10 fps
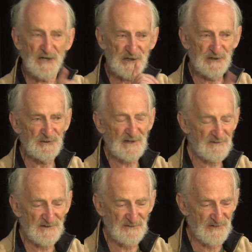You
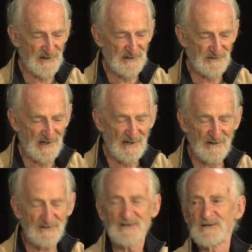have to figure
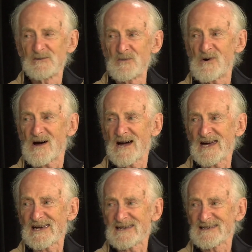out
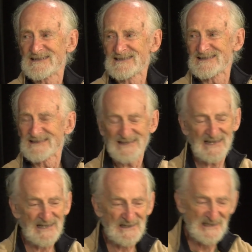why mm-hmm.
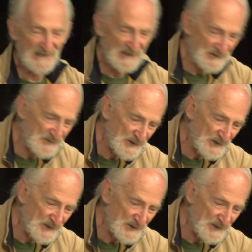he did it."